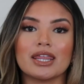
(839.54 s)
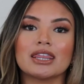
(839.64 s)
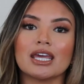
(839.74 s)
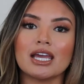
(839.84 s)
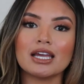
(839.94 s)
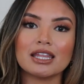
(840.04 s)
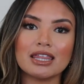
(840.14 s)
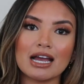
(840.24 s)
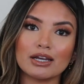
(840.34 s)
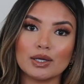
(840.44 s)
I think
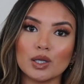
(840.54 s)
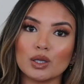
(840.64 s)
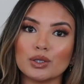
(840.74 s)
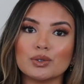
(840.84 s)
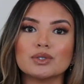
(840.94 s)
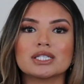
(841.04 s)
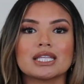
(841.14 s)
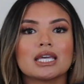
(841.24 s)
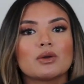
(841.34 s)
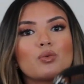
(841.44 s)
that concludes
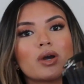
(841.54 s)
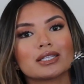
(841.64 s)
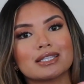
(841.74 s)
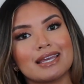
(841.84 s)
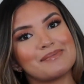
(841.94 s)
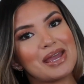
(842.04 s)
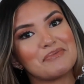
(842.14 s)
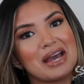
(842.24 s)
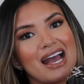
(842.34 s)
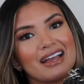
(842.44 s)
the what's in my
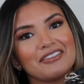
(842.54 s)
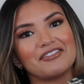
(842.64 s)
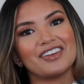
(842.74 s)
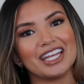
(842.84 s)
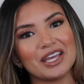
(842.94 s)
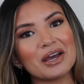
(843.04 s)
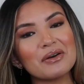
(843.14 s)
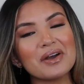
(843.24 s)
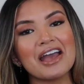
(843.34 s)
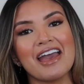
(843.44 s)
bag
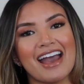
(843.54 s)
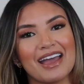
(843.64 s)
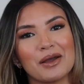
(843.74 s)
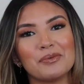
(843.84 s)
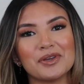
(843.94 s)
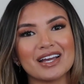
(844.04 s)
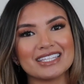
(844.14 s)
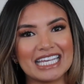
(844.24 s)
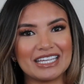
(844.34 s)
video. I hope you guys